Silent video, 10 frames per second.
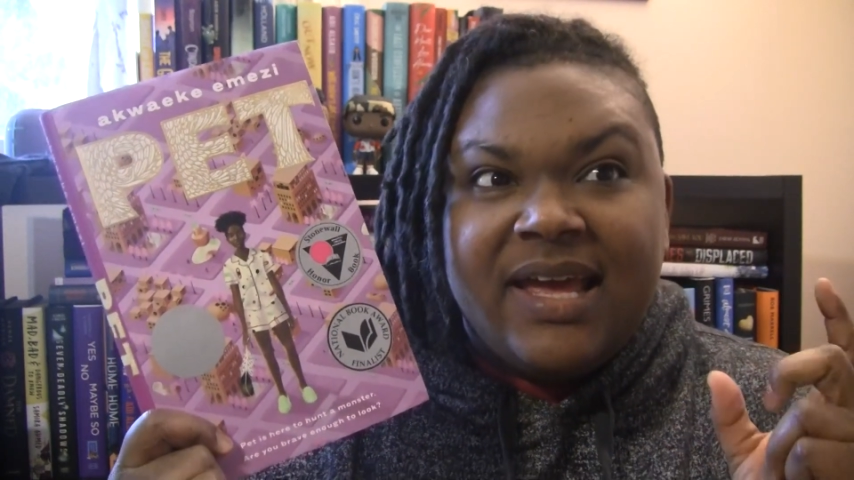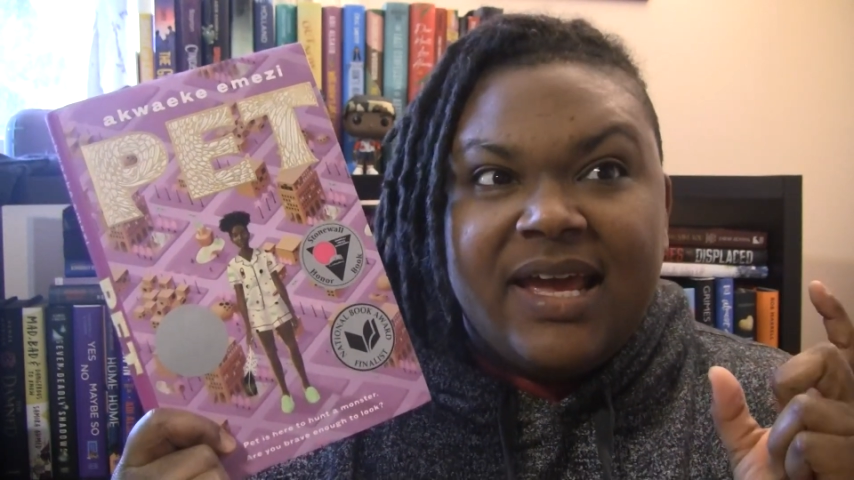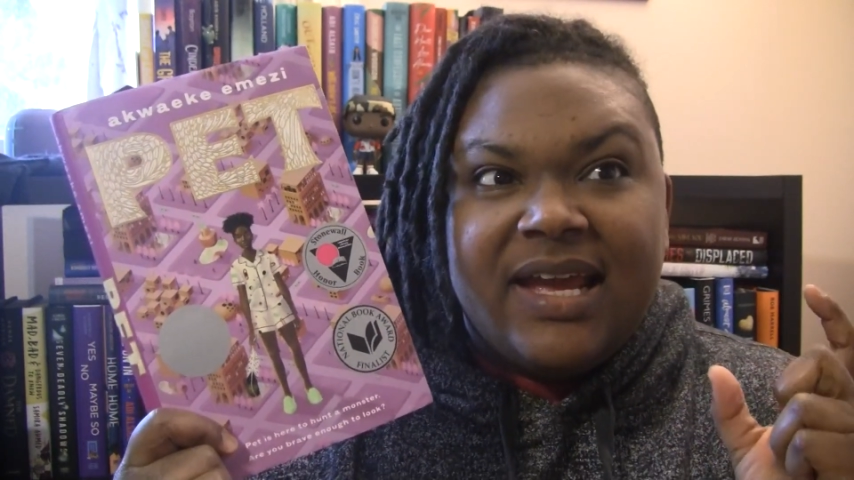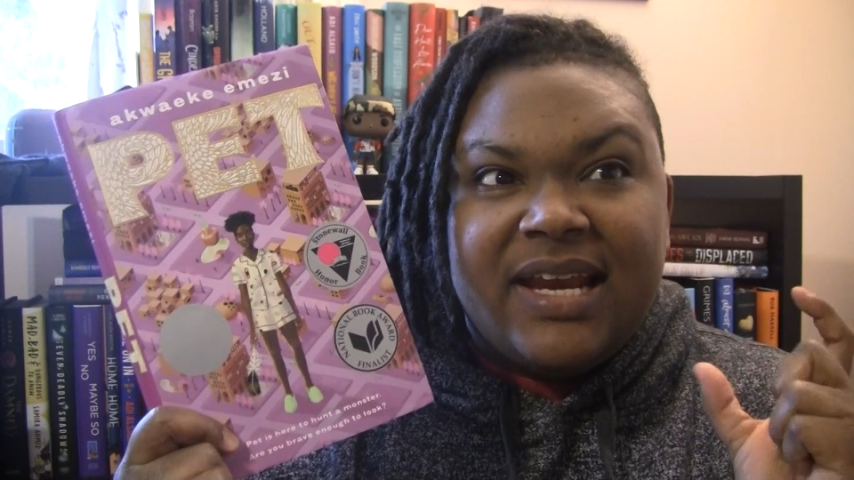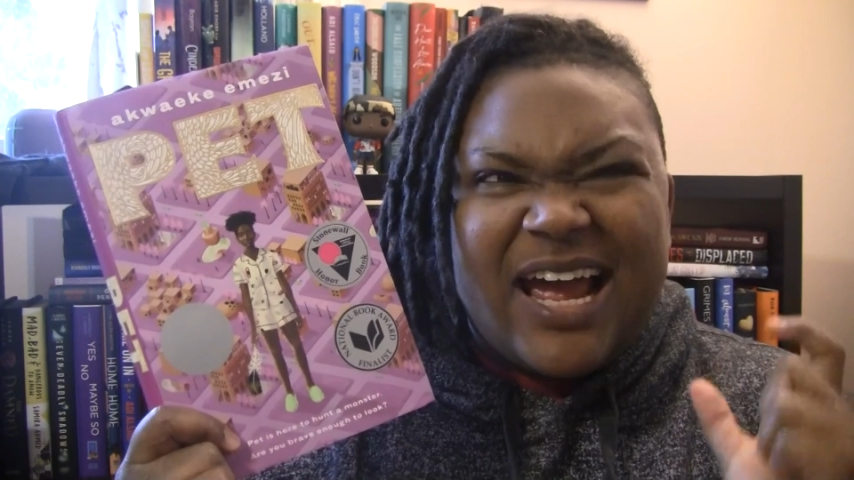
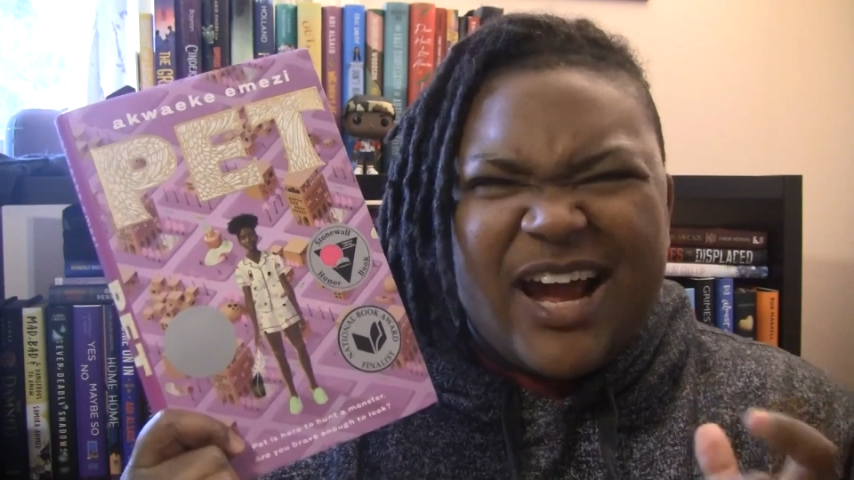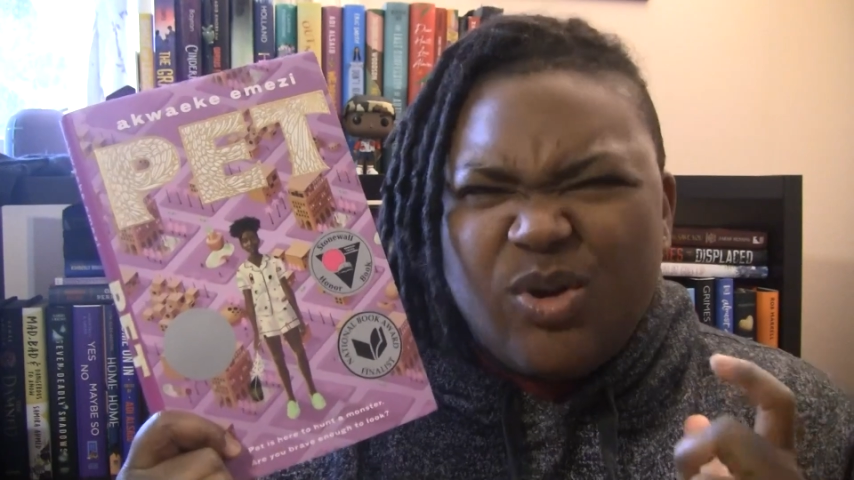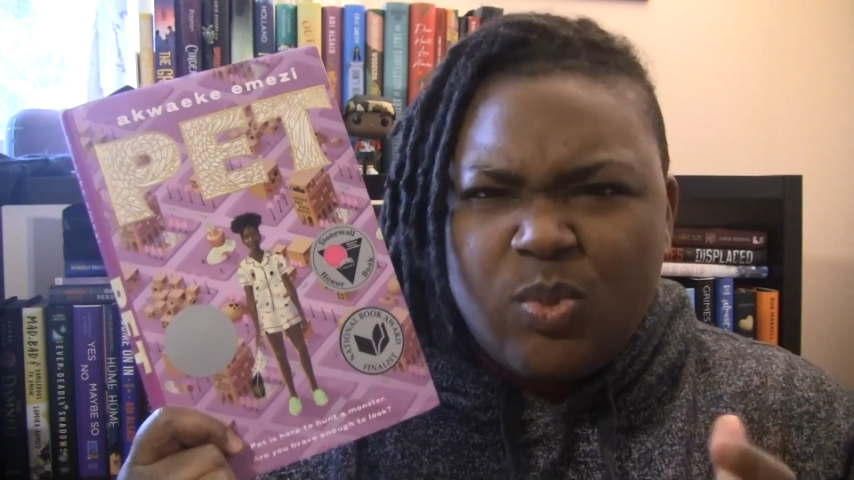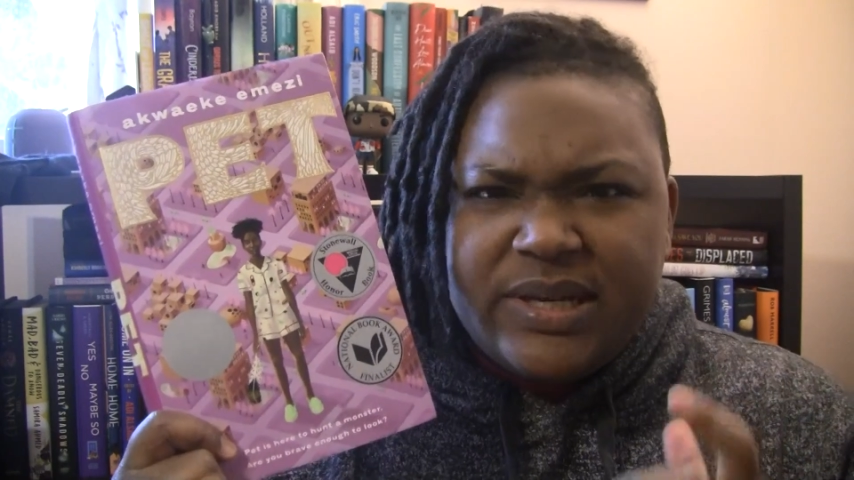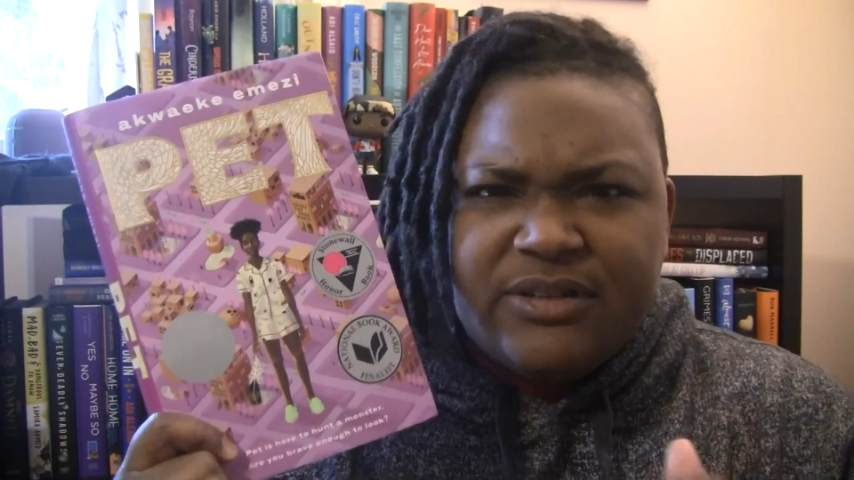and how
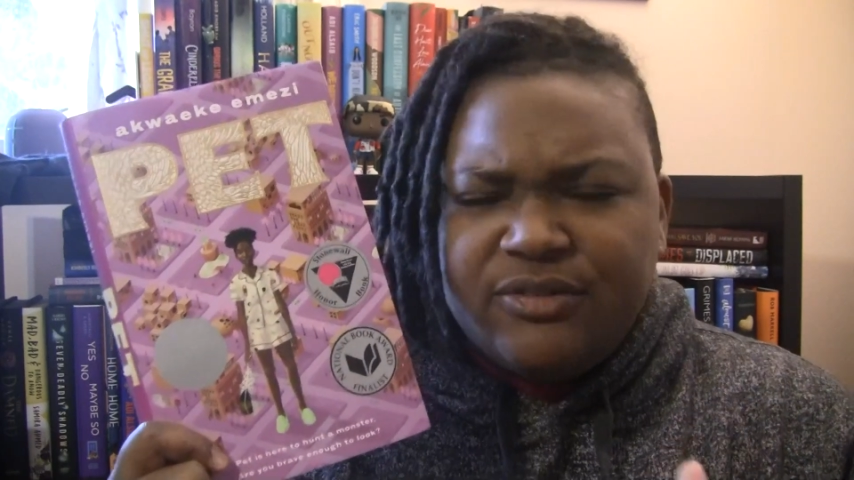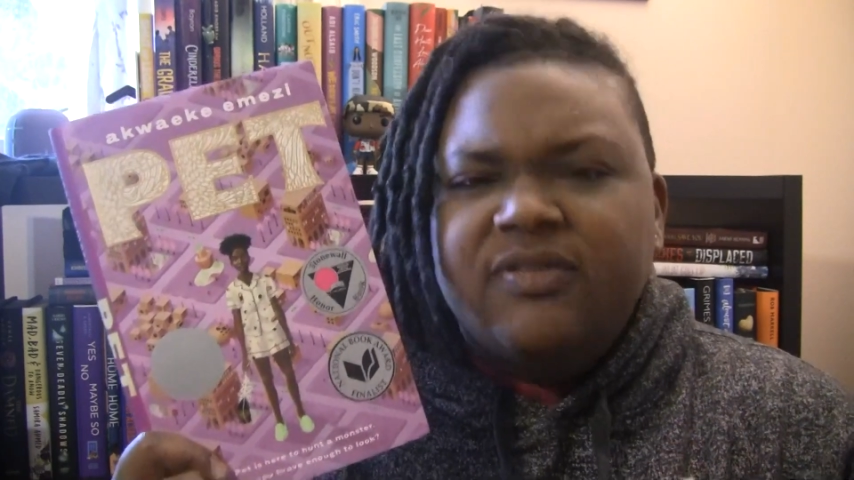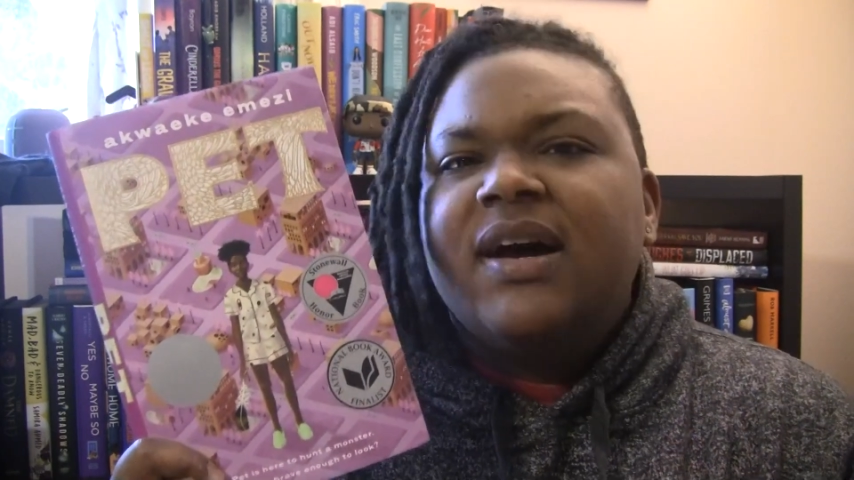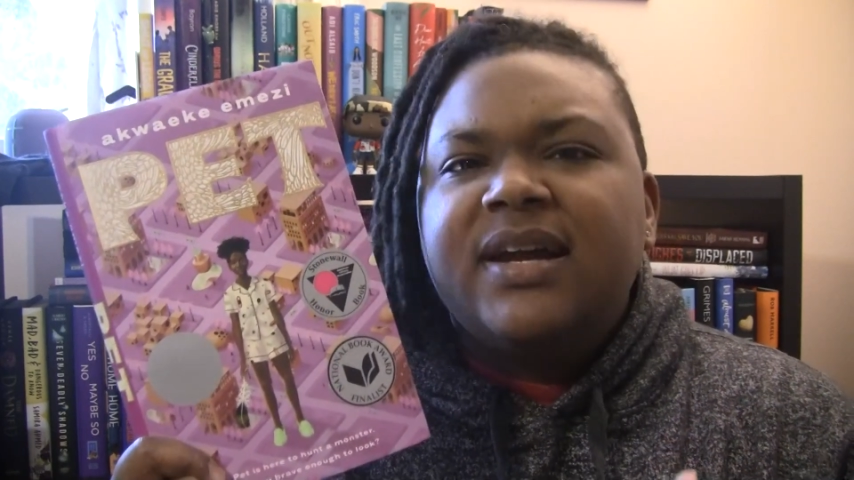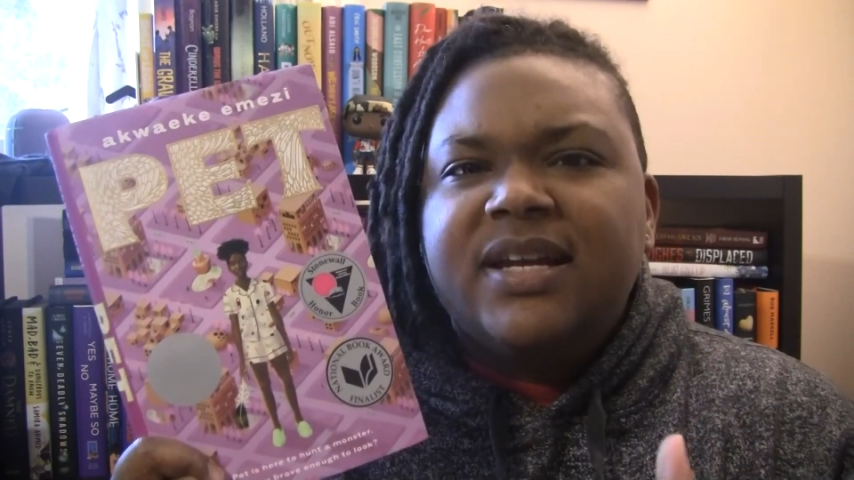we
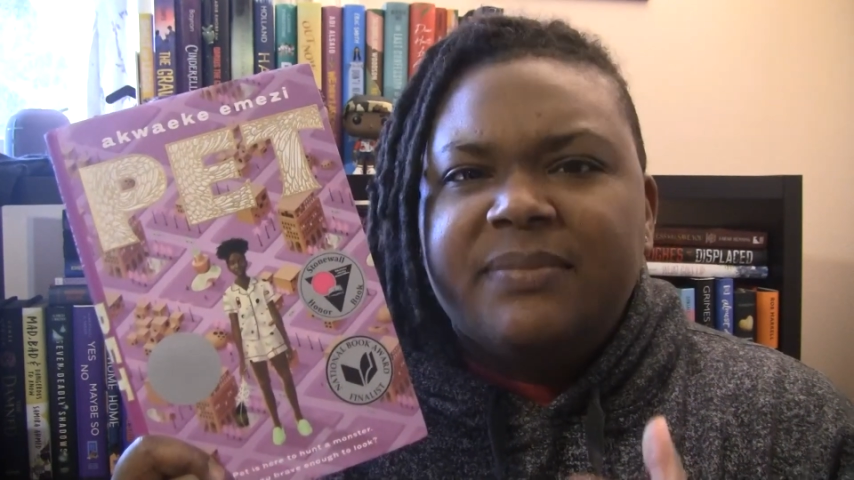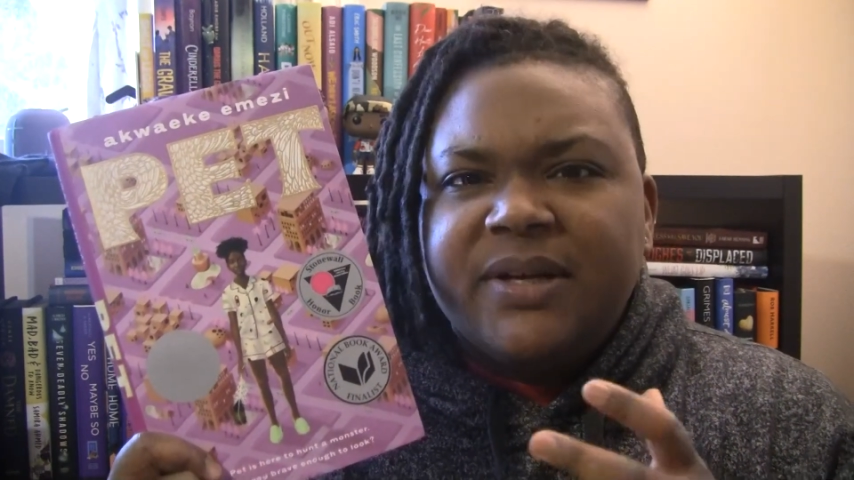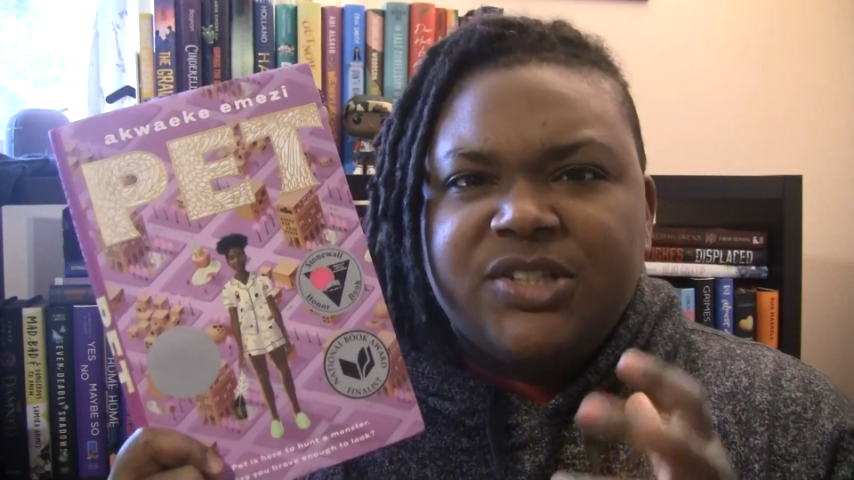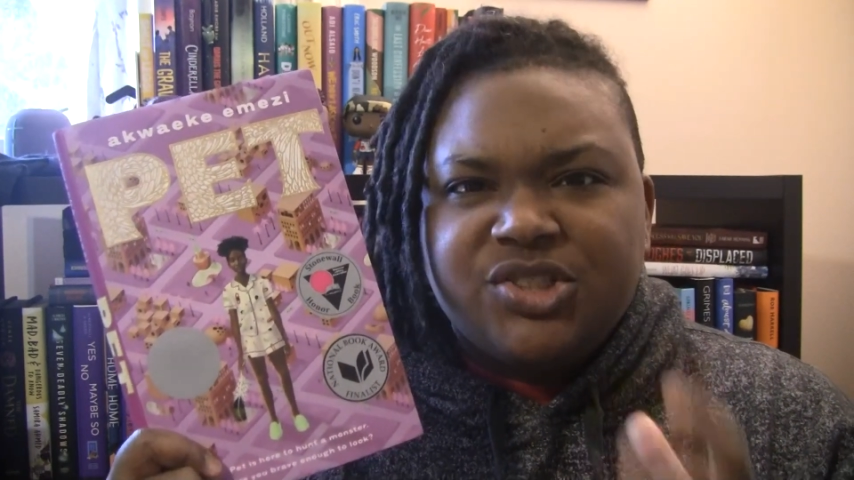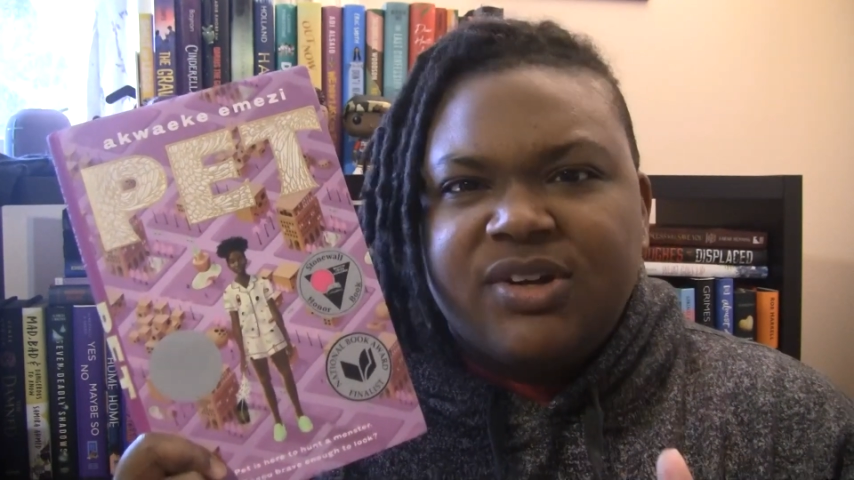define
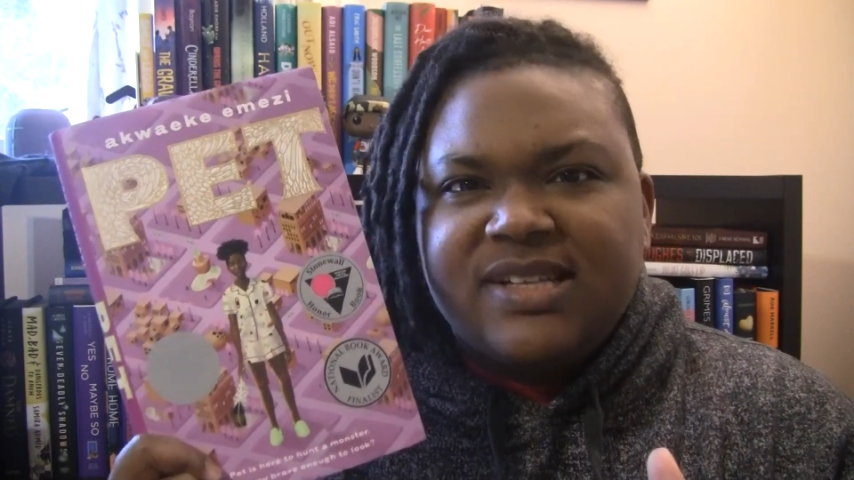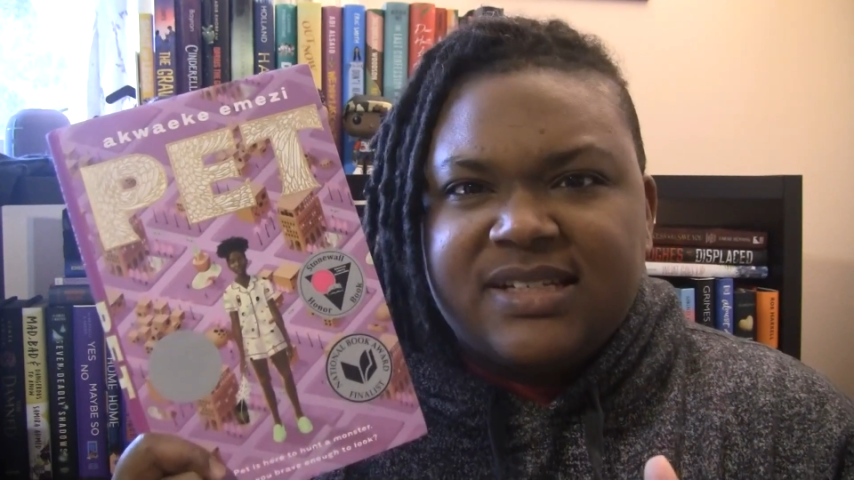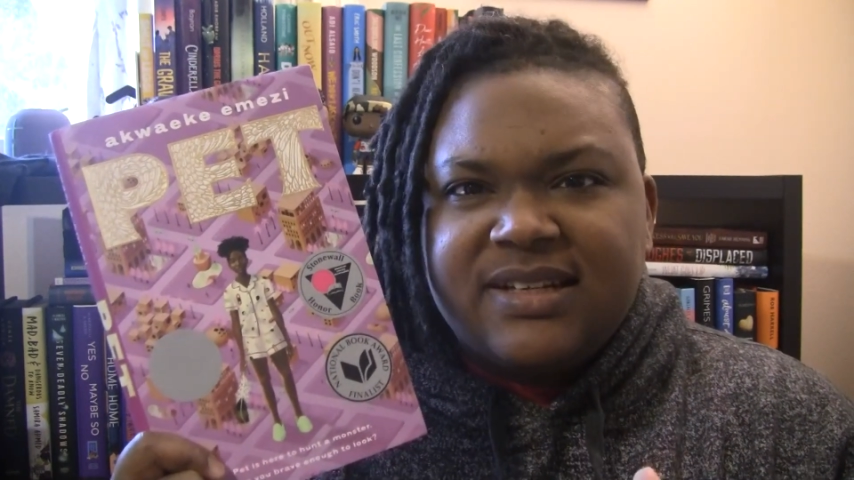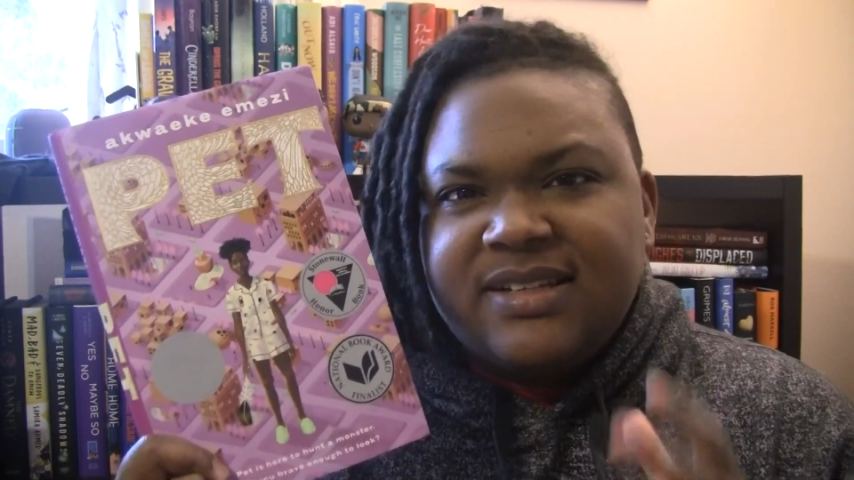monstrosity,